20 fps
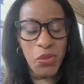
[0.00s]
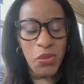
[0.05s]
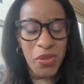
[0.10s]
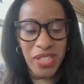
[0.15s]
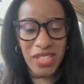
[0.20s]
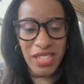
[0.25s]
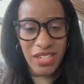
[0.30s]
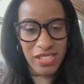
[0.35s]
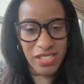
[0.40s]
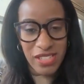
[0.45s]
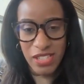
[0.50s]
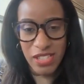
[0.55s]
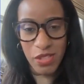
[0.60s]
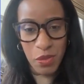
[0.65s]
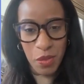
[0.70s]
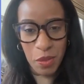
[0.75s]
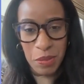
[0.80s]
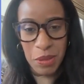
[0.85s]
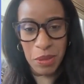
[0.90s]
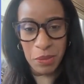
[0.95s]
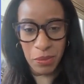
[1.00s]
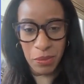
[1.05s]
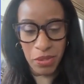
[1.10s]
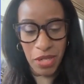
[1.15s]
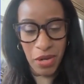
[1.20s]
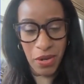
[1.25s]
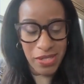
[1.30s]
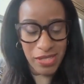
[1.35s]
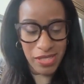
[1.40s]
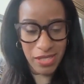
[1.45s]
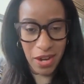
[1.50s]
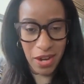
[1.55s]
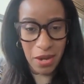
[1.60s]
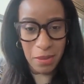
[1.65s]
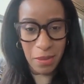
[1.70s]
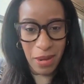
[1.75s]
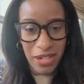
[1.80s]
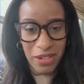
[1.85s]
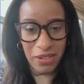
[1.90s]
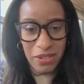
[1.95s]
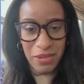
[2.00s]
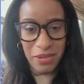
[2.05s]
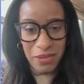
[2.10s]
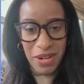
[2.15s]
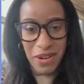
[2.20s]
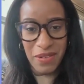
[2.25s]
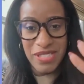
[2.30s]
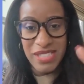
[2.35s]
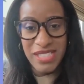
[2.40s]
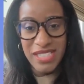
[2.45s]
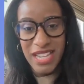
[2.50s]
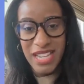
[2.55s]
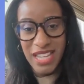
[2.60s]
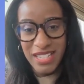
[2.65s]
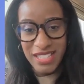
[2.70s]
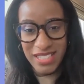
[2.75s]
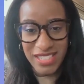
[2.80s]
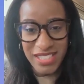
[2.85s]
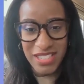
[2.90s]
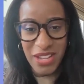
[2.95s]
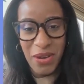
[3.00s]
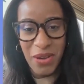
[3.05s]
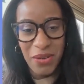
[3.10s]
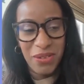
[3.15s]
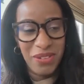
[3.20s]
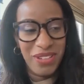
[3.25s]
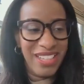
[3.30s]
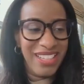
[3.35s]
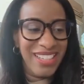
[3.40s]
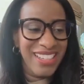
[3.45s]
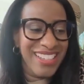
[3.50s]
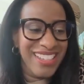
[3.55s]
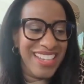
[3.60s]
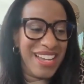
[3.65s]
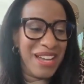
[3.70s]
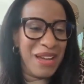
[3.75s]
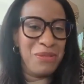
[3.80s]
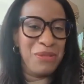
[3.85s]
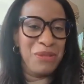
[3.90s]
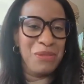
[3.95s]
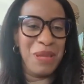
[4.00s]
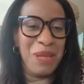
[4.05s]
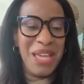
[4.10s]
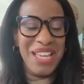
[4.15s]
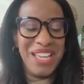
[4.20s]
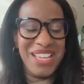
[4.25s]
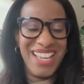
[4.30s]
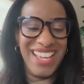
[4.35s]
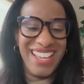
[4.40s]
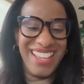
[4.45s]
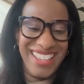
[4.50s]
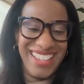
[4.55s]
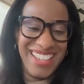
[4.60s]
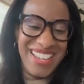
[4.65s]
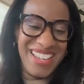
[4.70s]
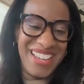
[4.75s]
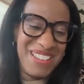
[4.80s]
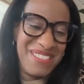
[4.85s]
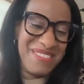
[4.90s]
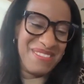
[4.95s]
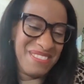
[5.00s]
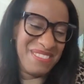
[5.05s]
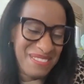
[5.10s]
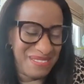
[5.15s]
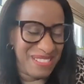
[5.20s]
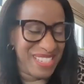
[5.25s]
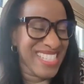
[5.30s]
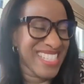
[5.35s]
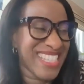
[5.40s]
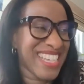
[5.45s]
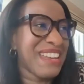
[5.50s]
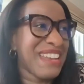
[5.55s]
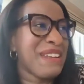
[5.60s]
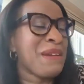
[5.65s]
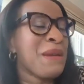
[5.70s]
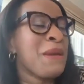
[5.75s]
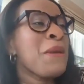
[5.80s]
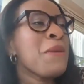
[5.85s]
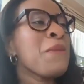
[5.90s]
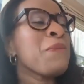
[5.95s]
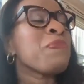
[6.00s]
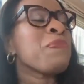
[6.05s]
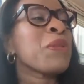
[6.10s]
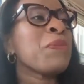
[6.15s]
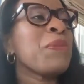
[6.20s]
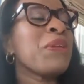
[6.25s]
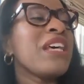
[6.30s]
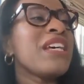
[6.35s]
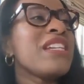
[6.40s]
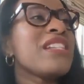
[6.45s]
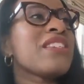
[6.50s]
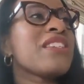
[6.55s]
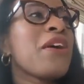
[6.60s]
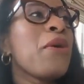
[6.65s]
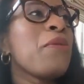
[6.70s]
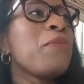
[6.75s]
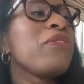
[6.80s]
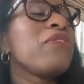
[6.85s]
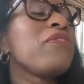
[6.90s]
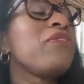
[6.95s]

years, I just want people to know I started my career when I was 10. So I'm just kidding. But let's go before